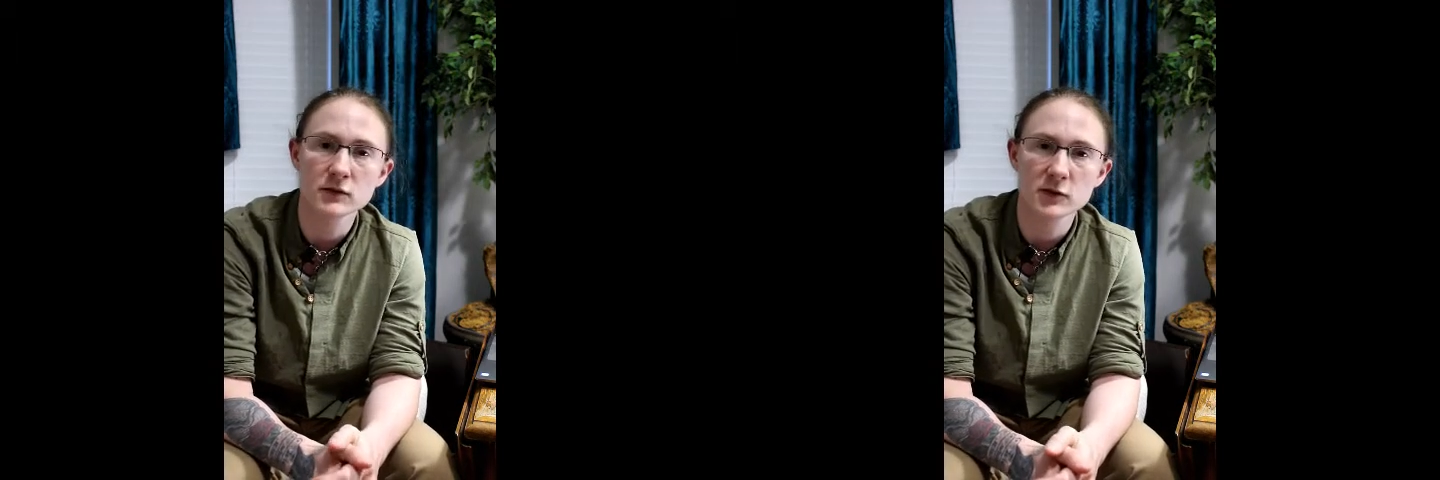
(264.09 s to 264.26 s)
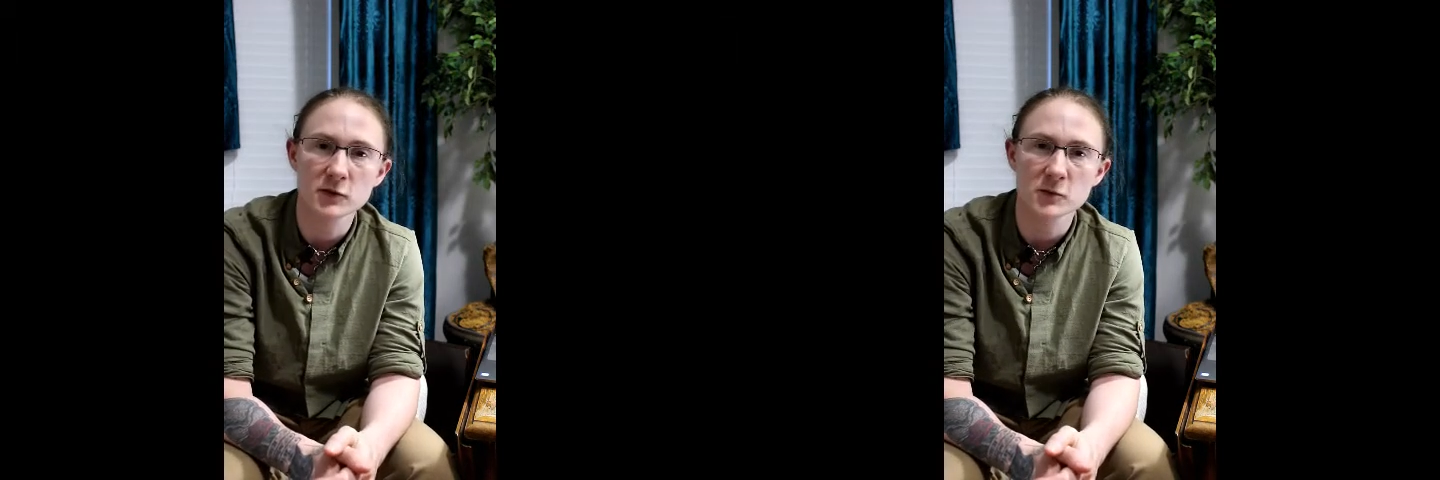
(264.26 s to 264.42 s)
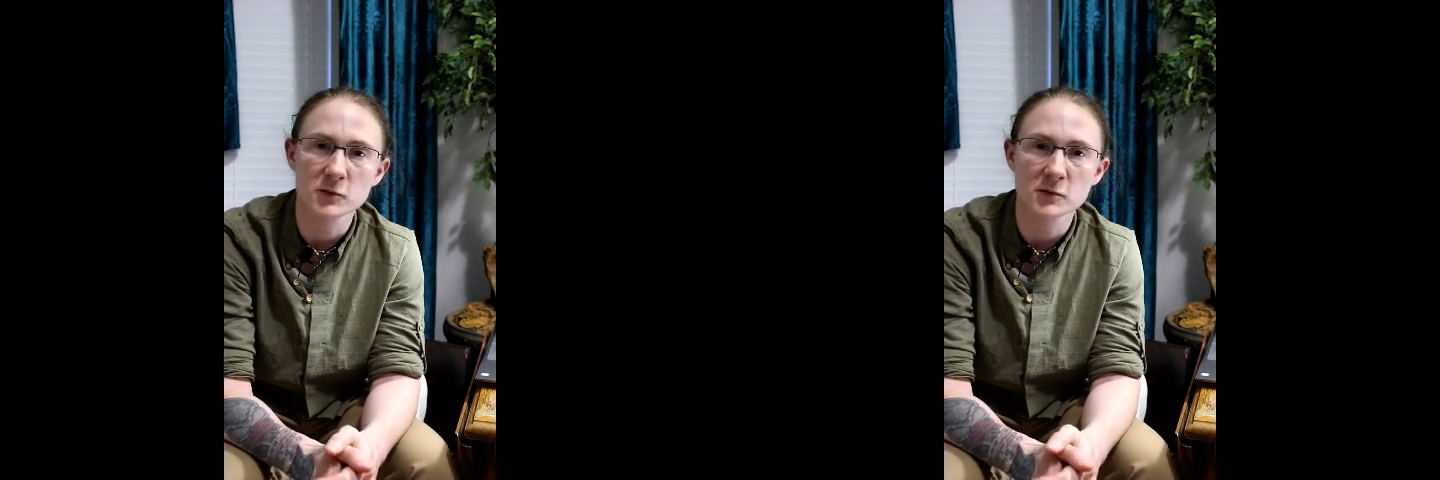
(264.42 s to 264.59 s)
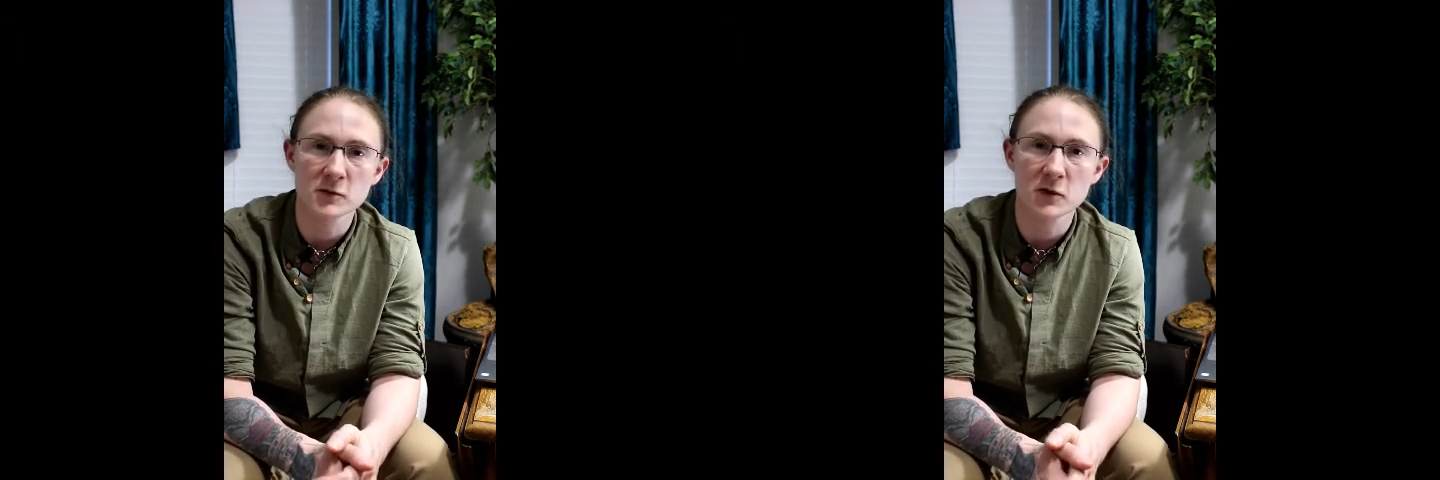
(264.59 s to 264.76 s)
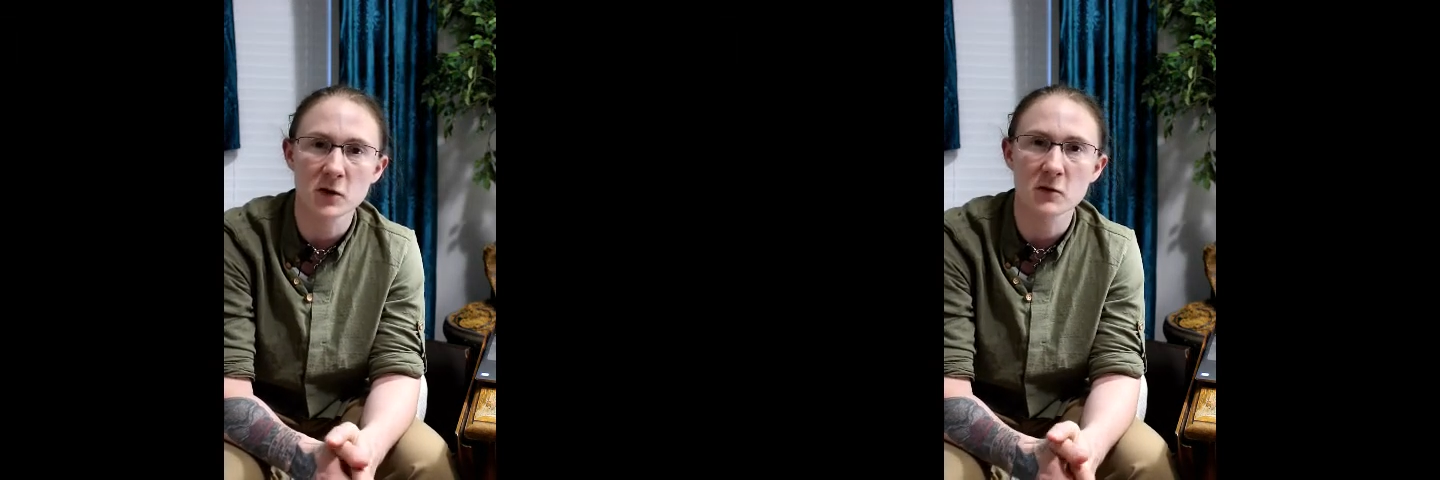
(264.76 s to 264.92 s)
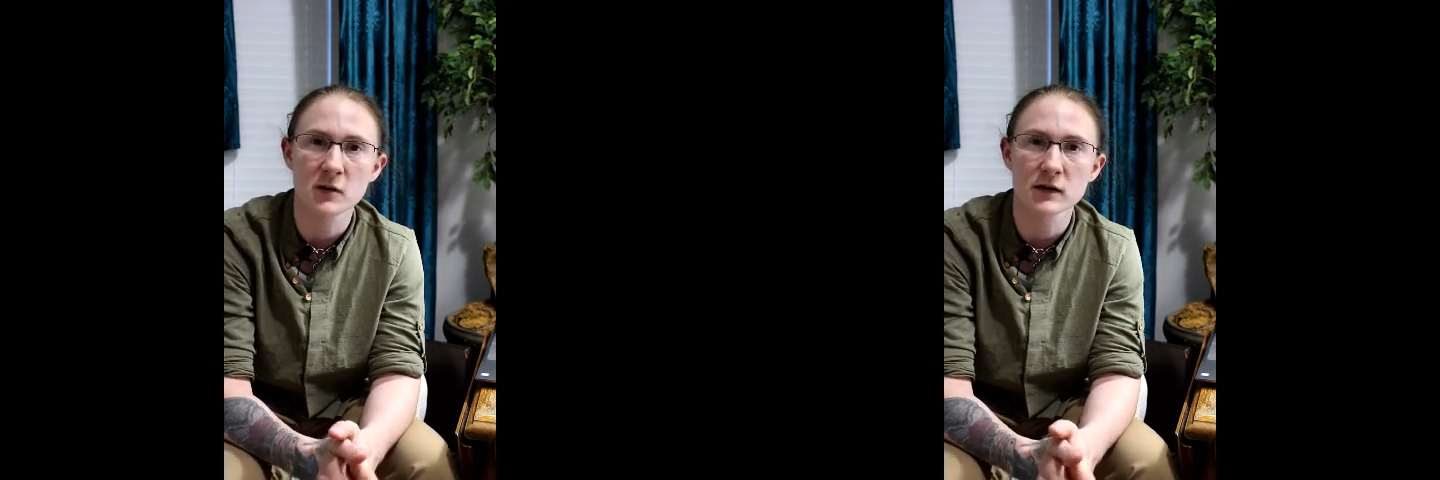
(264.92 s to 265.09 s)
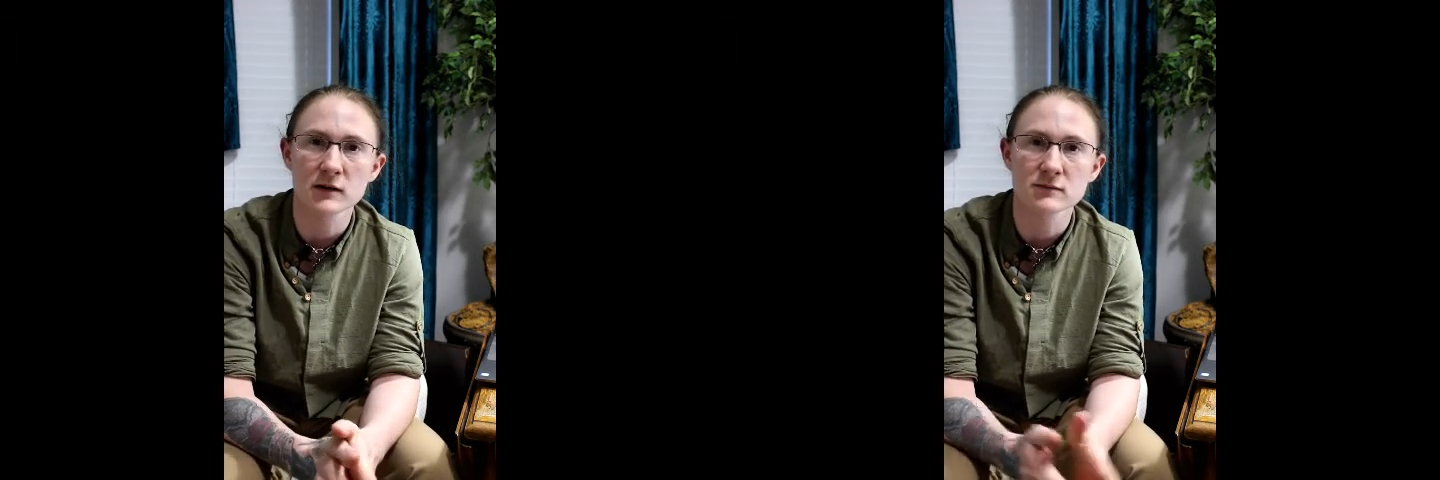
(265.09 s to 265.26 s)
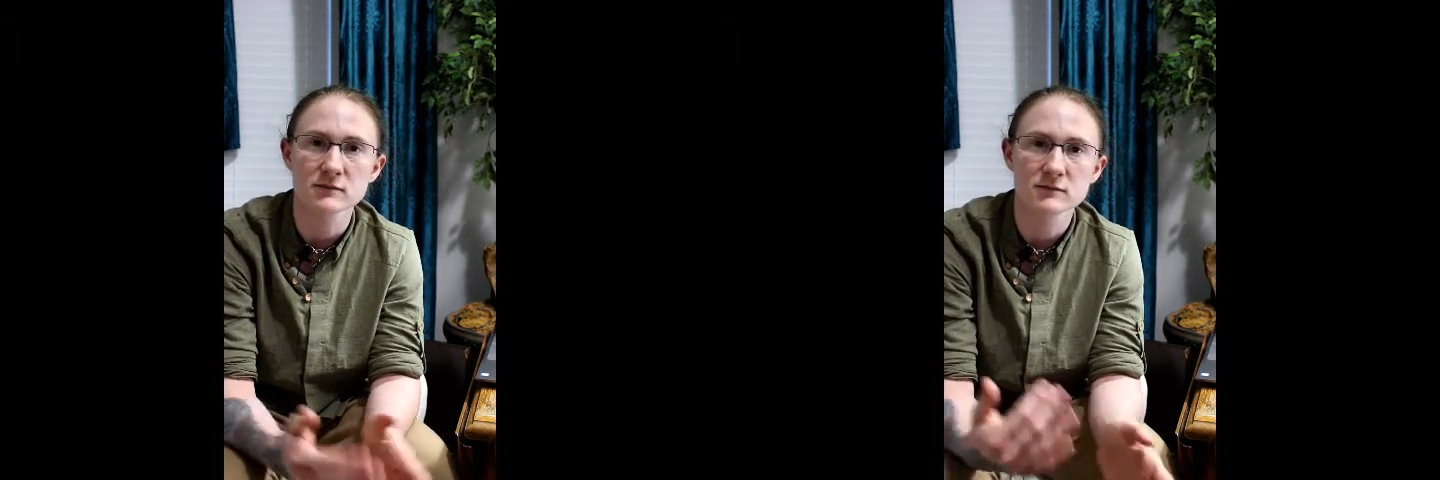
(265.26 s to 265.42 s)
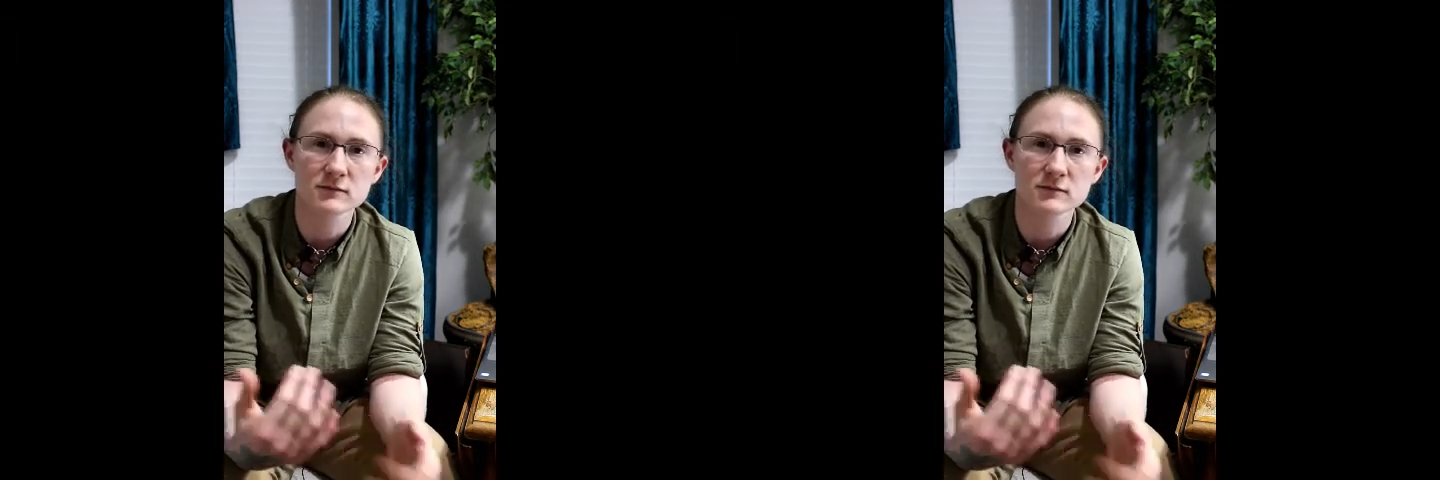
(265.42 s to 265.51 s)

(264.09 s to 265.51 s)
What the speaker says: to go and